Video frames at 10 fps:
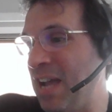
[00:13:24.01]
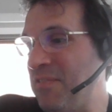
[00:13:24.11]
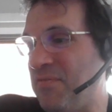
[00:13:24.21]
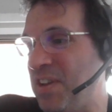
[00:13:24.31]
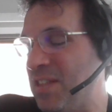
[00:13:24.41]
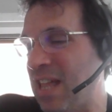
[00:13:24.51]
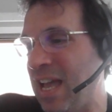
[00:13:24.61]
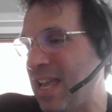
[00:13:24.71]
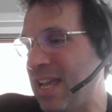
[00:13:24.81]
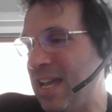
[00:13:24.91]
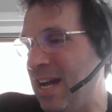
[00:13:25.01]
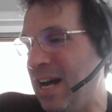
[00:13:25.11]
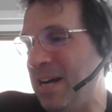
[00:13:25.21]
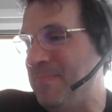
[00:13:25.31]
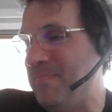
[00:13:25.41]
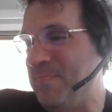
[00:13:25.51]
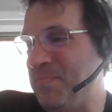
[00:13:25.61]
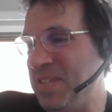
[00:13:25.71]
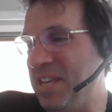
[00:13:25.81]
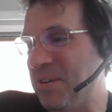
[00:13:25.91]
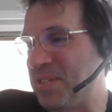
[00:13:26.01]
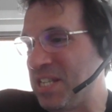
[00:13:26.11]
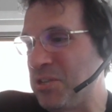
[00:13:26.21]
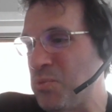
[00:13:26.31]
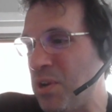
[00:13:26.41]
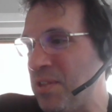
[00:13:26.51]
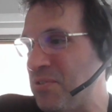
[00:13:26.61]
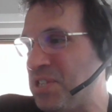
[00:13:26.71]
feel like this is one of